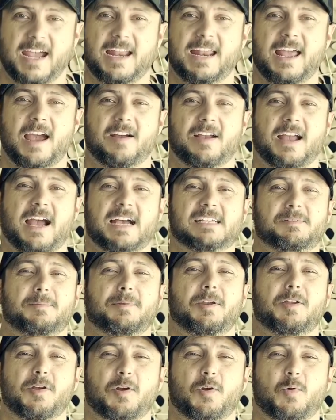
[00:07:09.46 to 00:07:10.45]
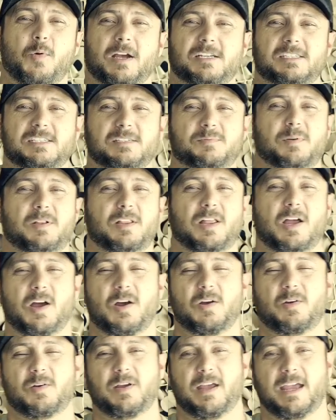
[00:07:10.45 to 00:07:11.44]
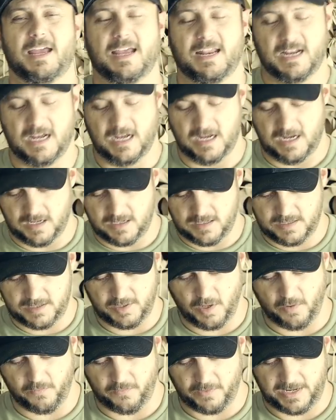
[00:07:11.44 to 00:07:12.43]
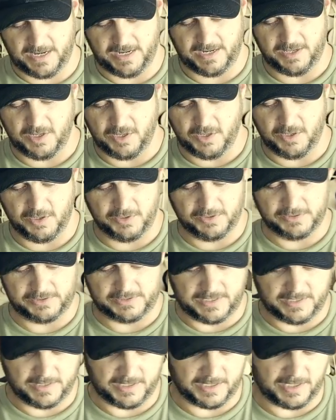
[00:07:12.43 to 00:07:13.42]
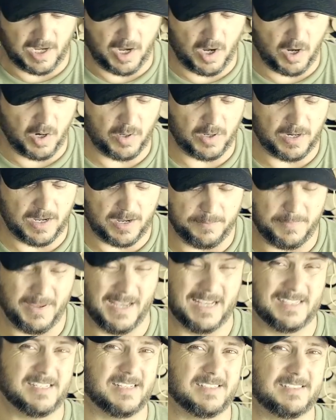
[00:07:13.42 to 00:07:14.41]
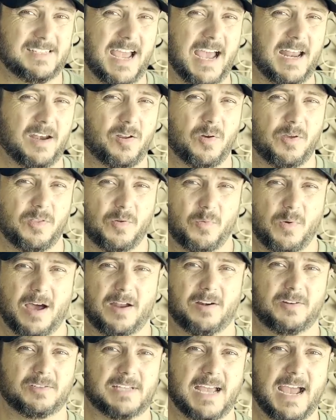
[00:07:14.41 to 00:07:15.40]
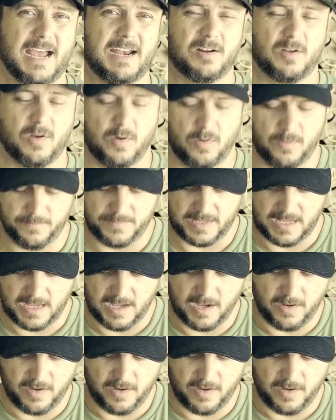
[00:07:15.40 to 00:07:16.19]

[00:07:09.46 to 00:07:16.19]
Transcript: anyhow, guys, let me know your questions below, and don't forget to use the code BSS Tactical at the Wilder Tactical